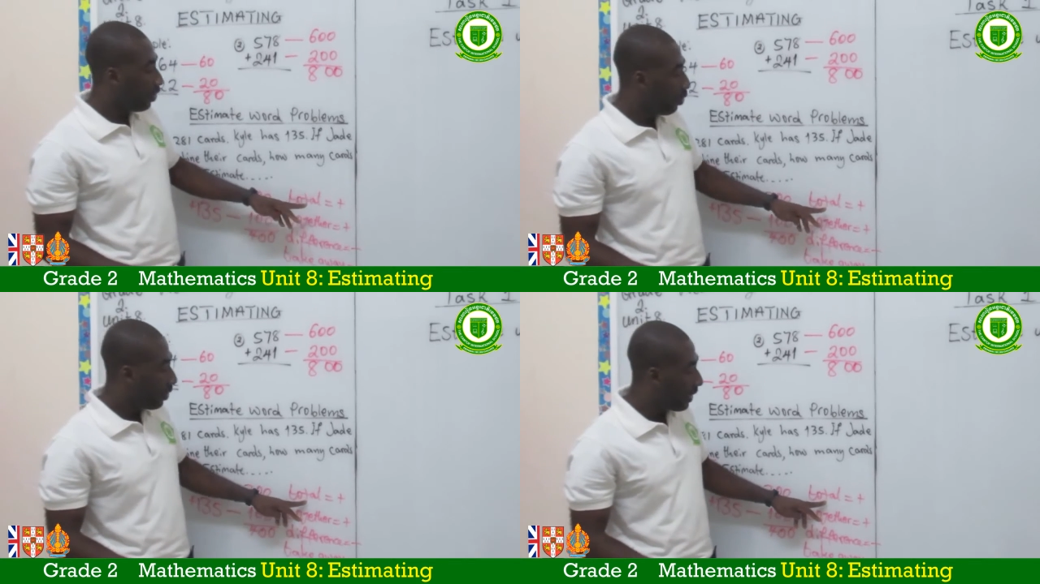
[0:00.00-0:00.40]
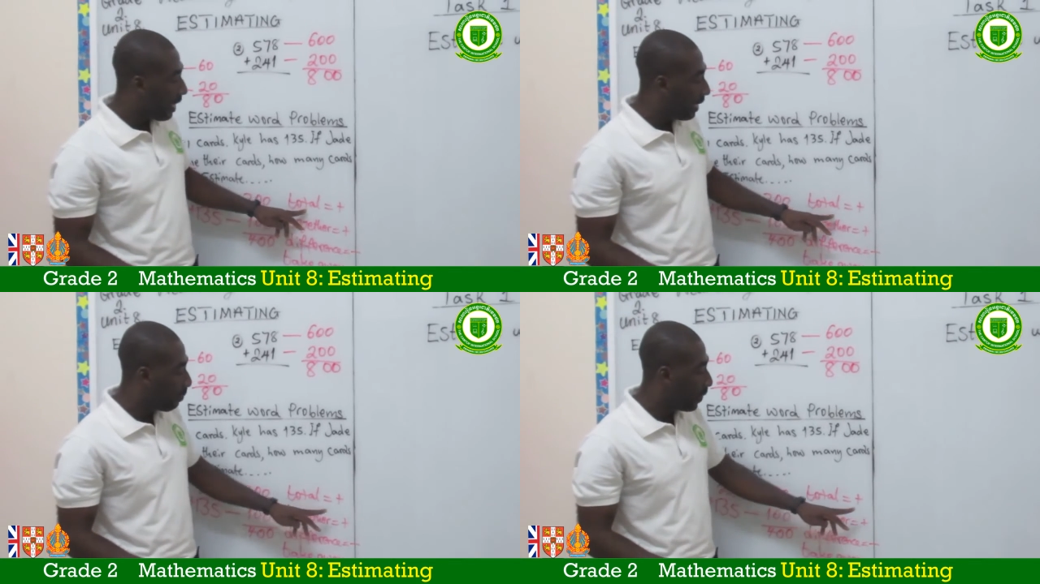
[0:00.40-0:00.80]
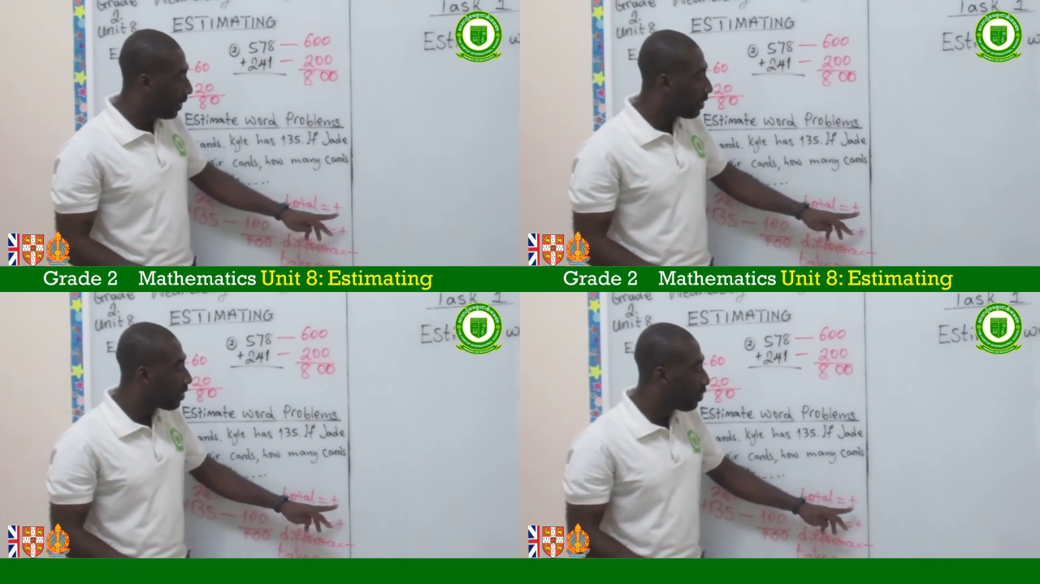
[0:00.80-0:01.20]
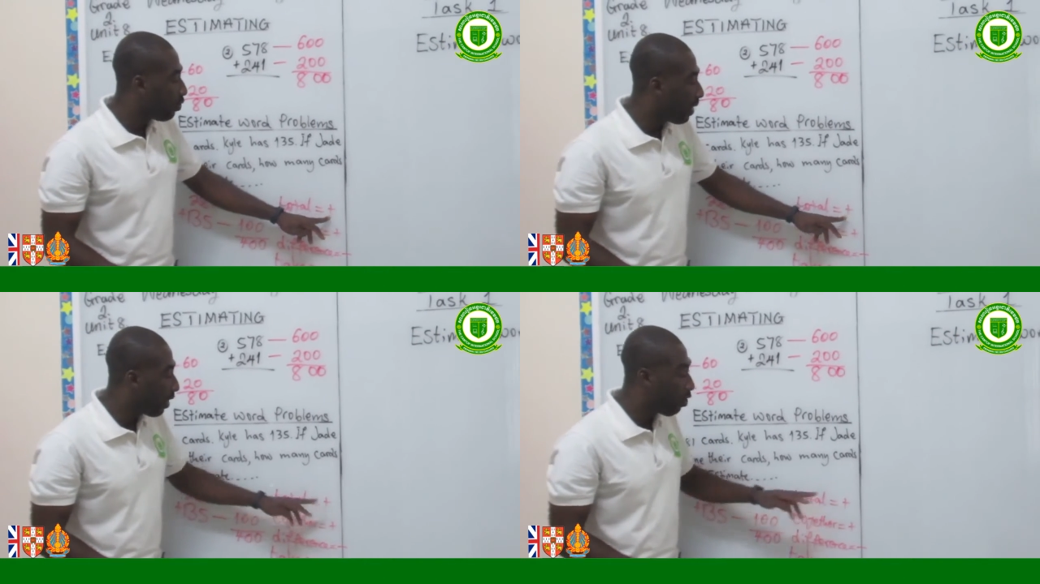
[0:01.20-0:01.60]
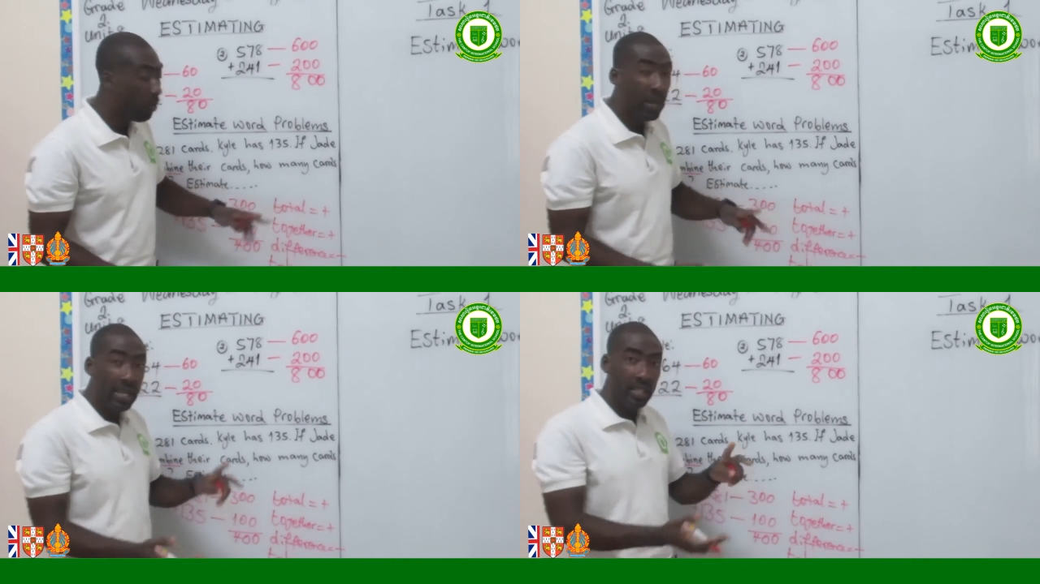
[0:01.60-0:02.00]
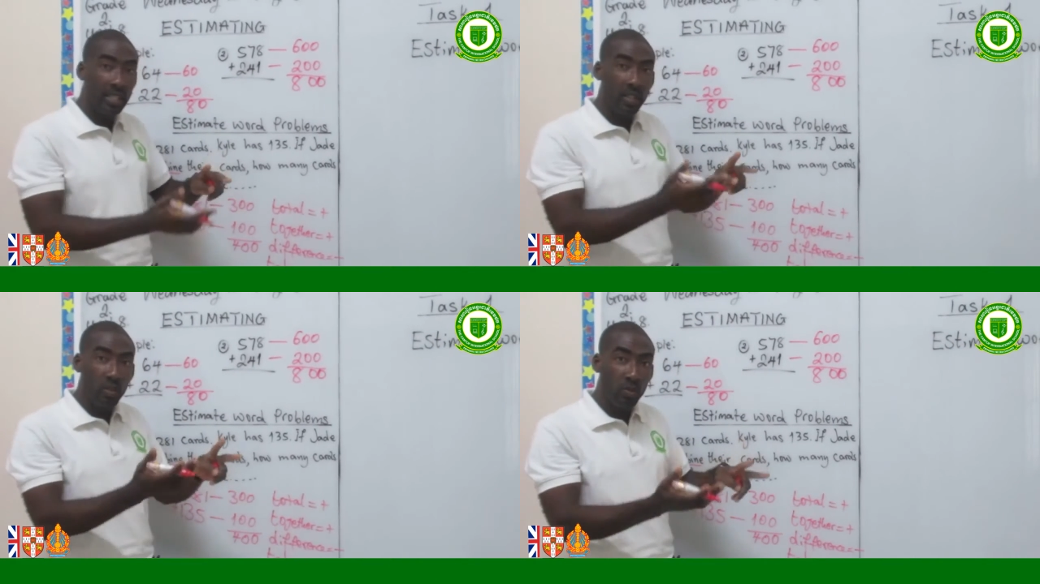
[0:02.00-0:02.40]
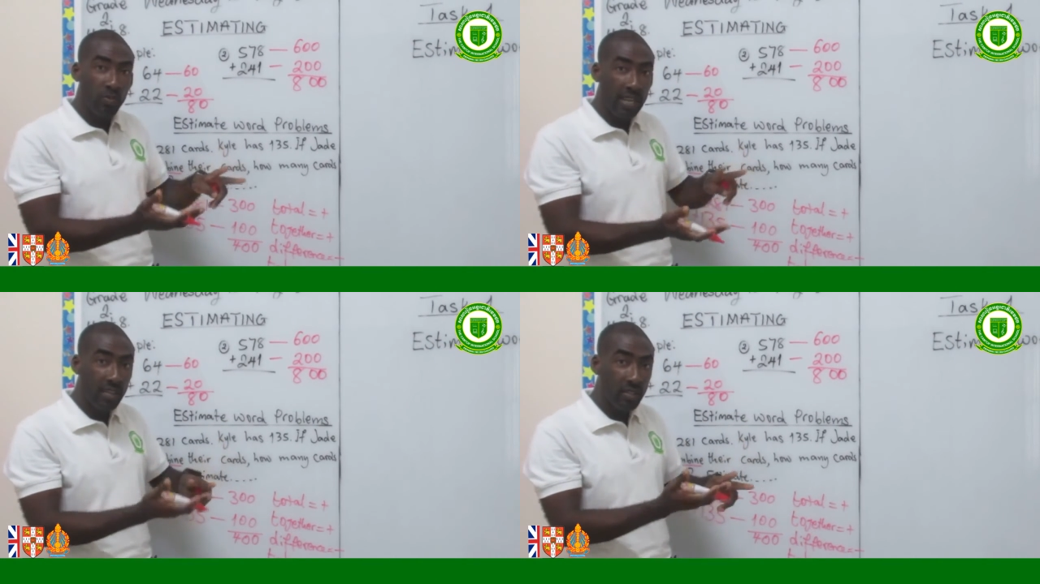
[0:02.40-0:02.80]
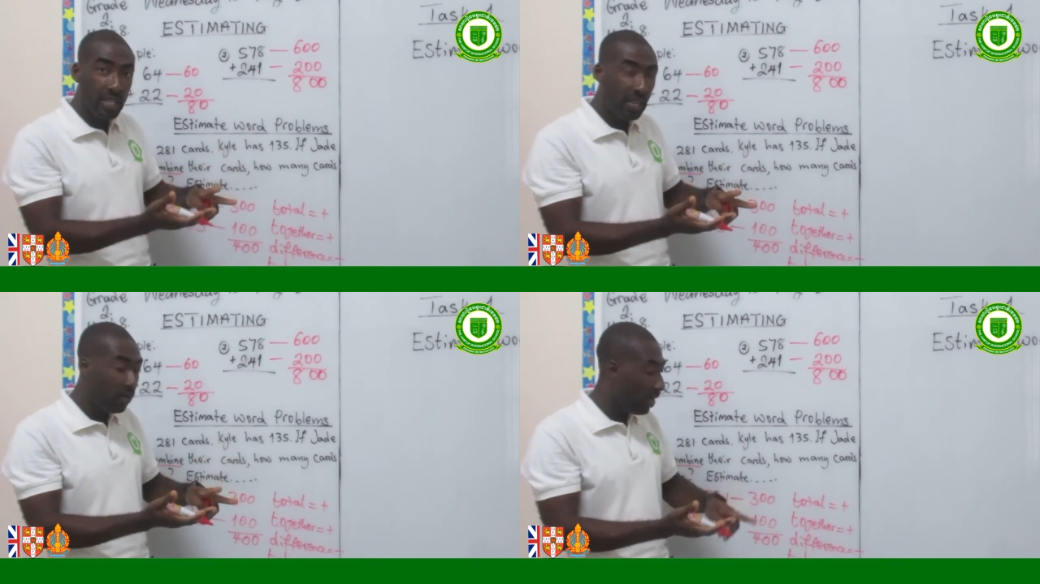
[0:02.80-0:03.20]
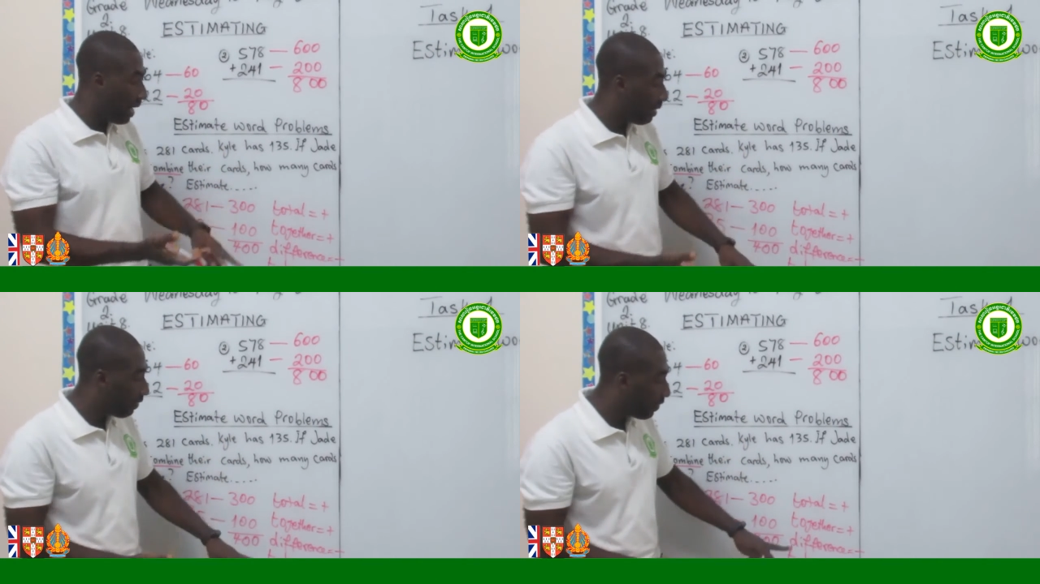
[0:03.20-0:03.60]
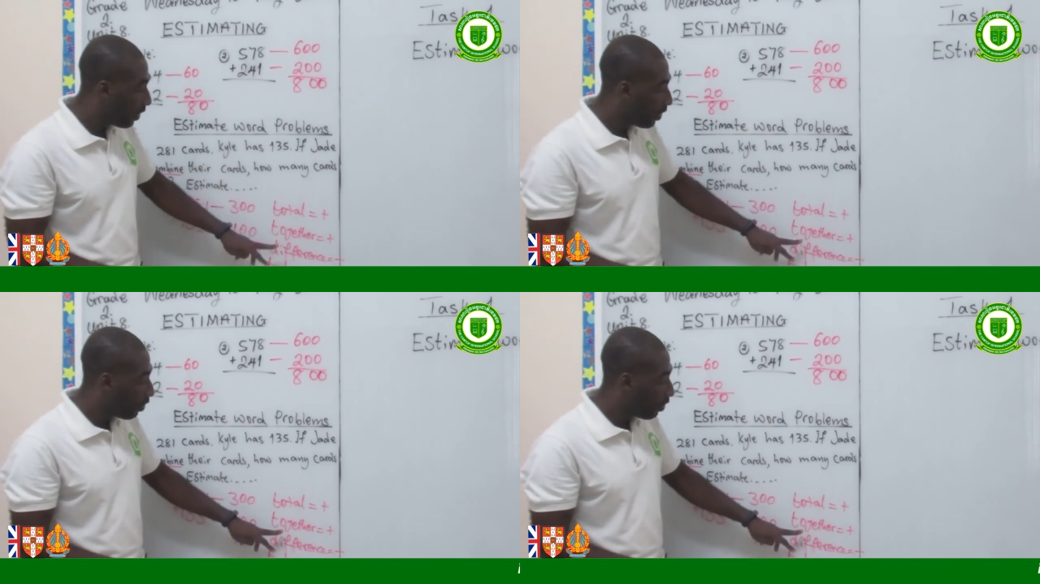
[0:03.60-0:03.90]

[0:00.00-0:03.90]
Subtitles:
total means you are combining the two values that you have.